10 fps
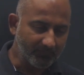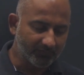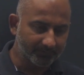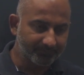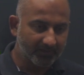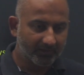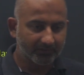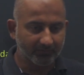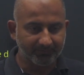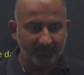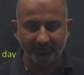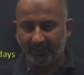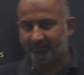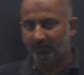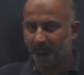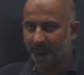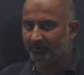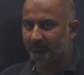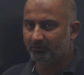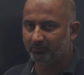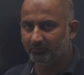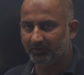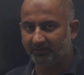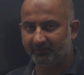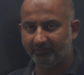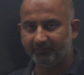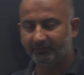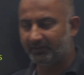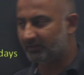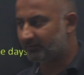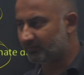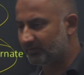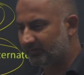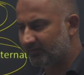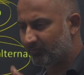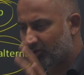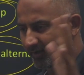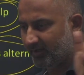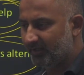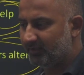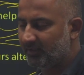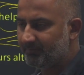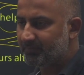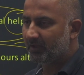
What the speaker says: So that's all you need to do to get a 750. So this is a broader idea.